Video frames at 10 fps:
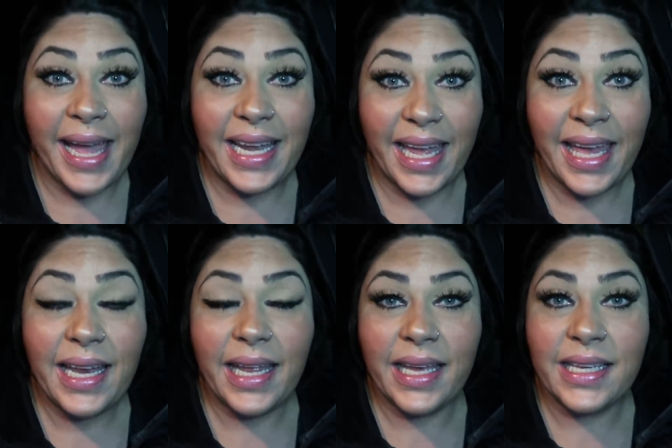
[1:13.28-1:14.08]
and
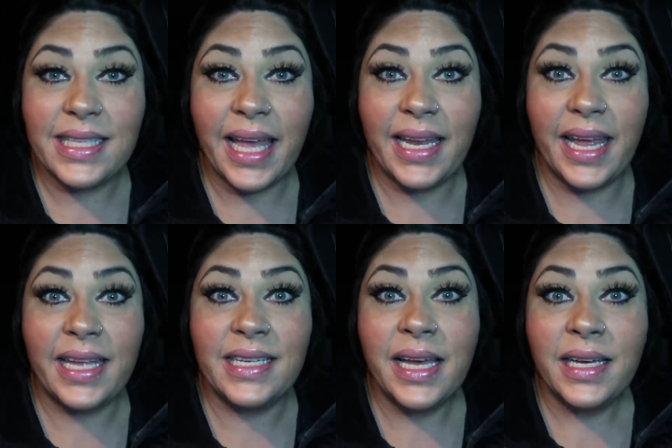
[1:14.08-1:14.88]
it is an
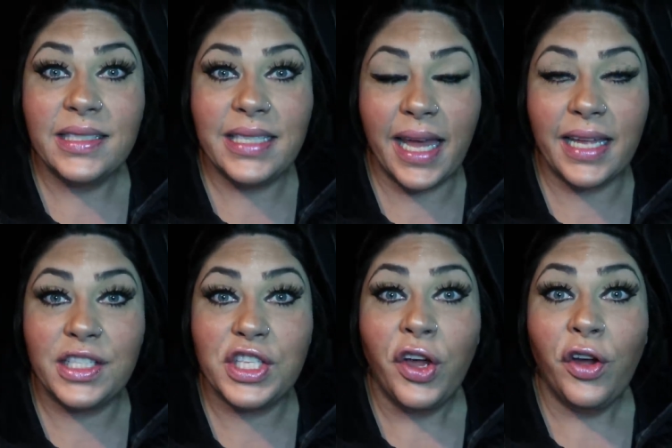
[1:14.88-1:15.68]
in
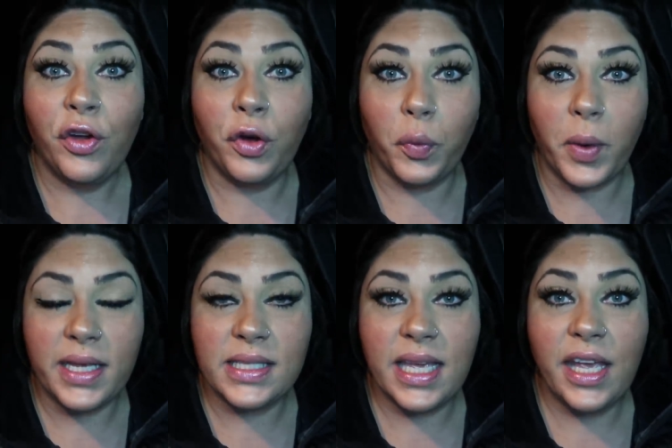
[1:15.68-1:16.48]
intense,
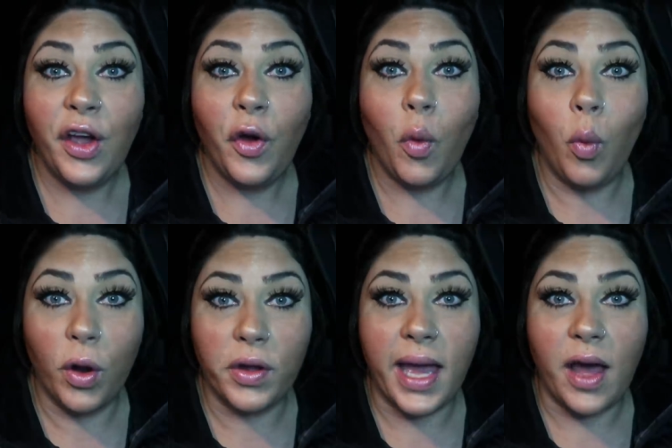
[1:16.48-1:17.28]
crazy
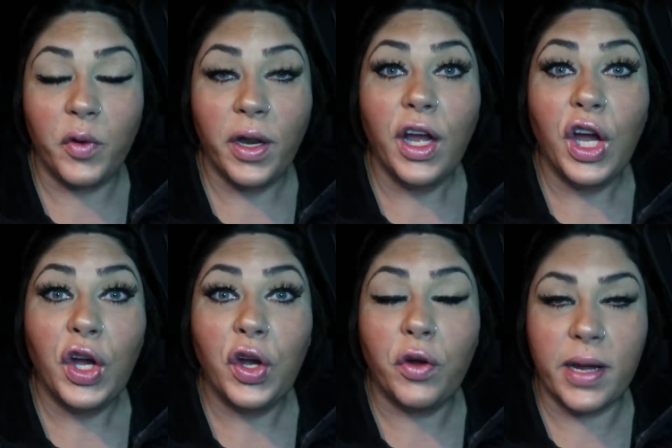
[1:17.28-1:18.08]
workout.
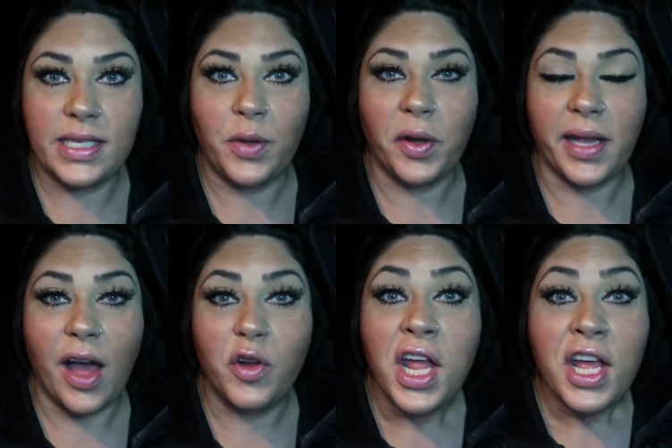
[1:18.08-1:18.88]
Crazy
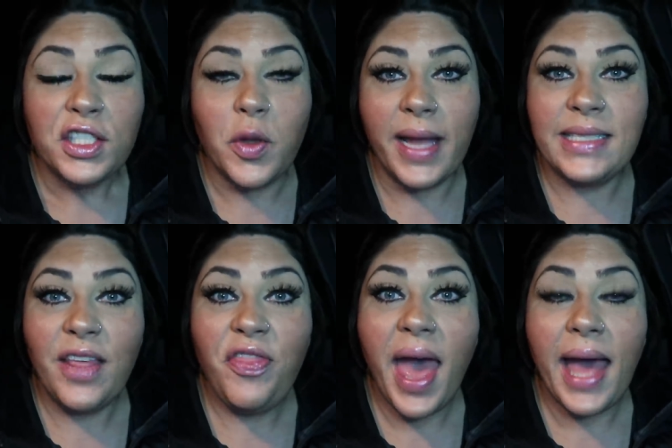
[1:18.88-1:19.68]
workout. So I
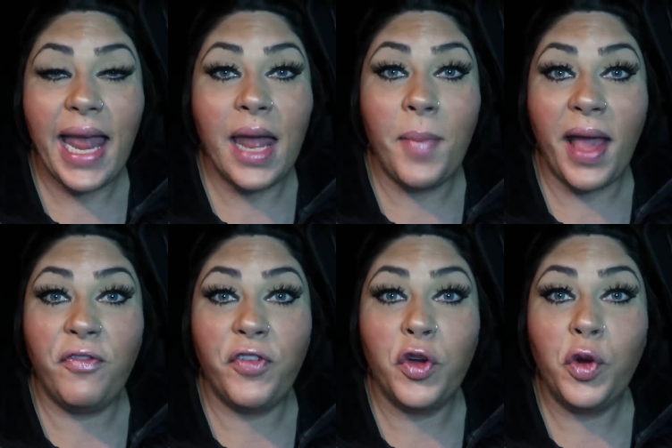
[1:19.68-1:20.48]
did that and
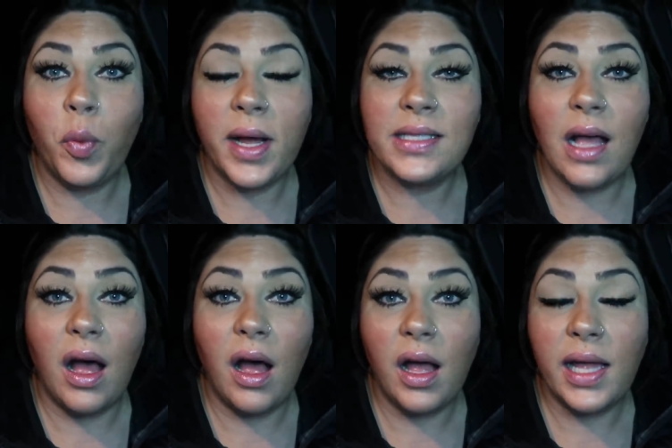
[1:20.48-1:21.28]
my food was
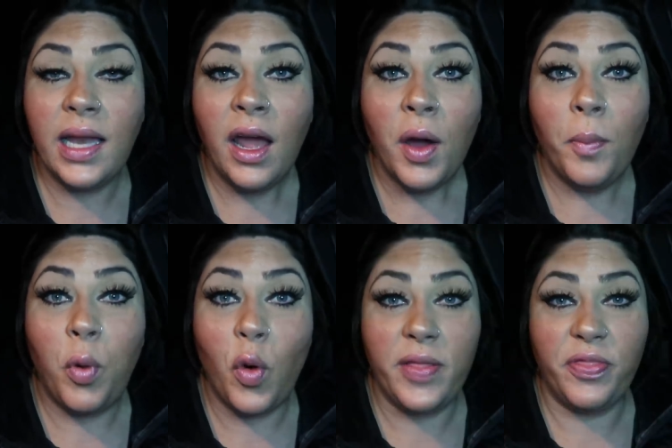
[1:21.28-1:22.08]
on
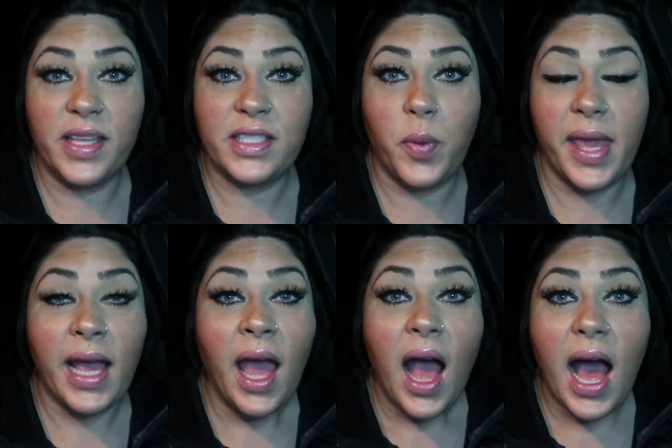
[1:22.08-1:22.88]
point this
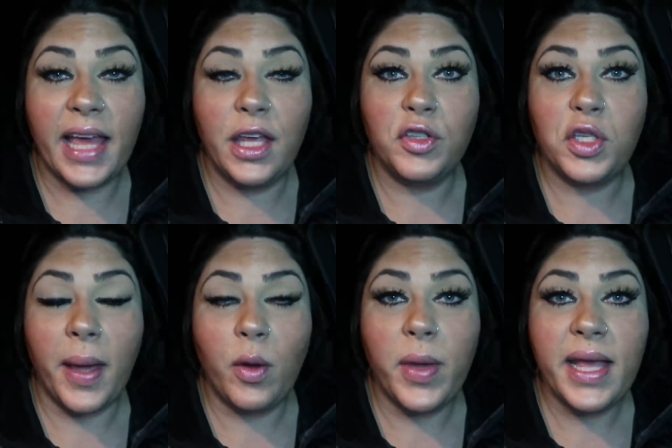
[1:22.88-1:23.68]
week. I used
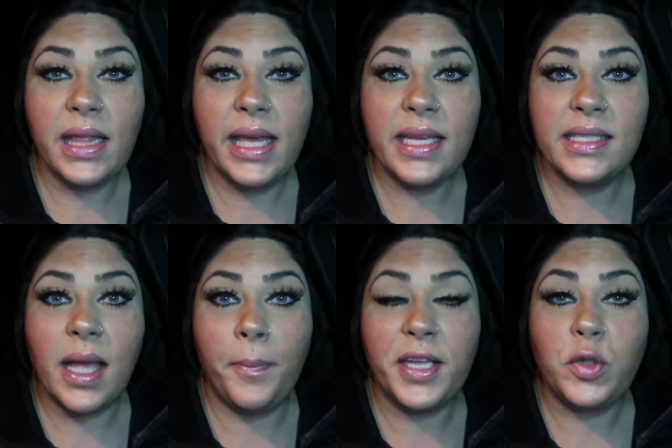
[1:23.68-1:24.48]
my
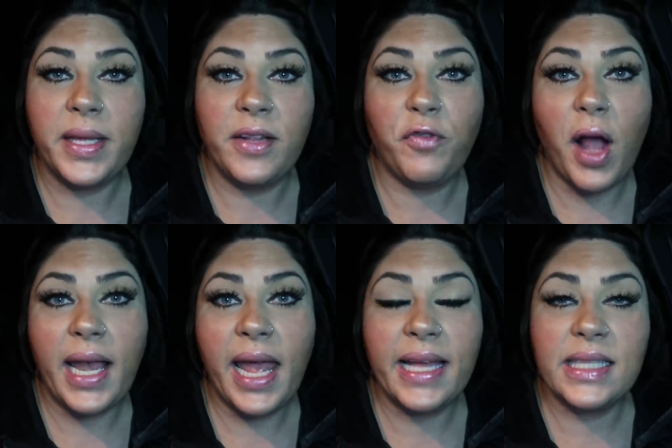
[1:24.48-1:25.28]
weeklies between
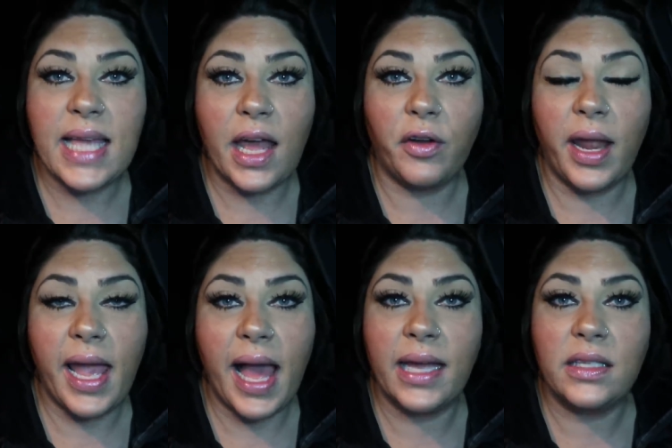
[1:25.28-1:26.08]
Friday and
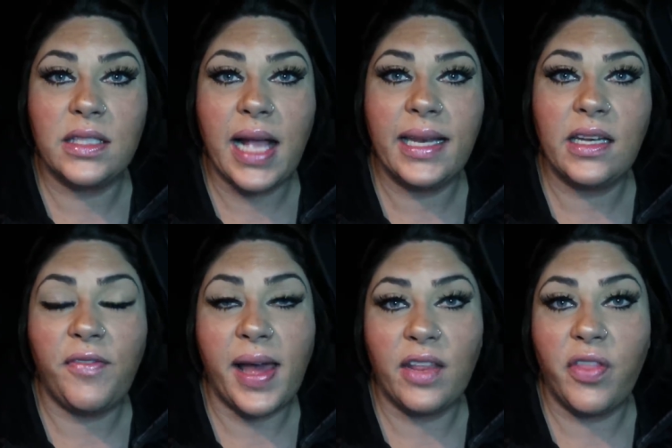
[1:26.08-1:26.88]
Saturday. I kind of
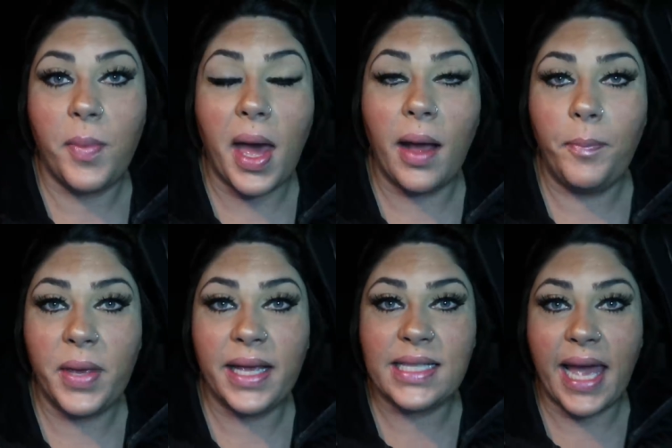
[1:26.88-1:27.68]
divided them up
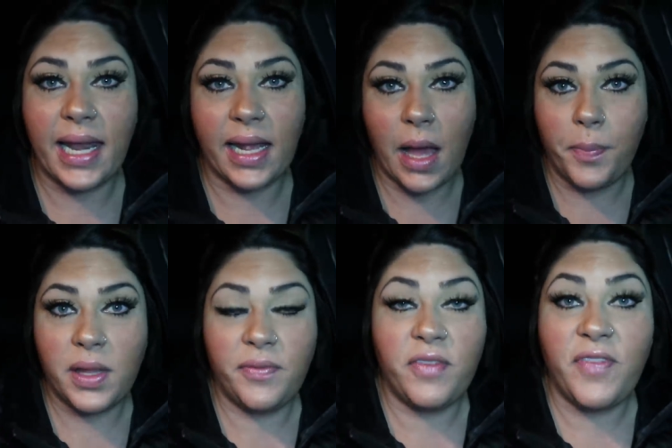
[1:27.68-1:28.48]
because I had a
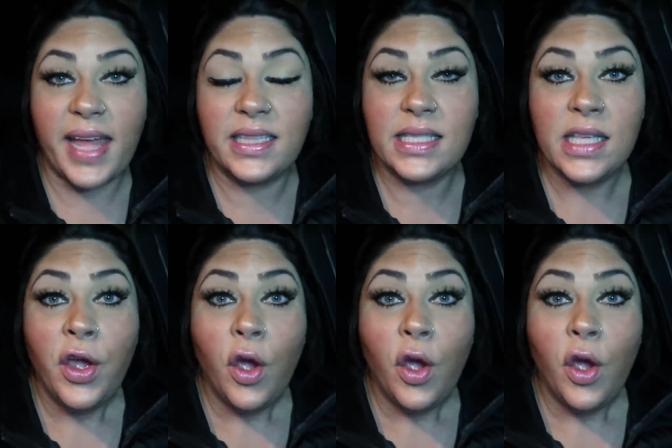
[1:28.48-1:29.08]
couple of events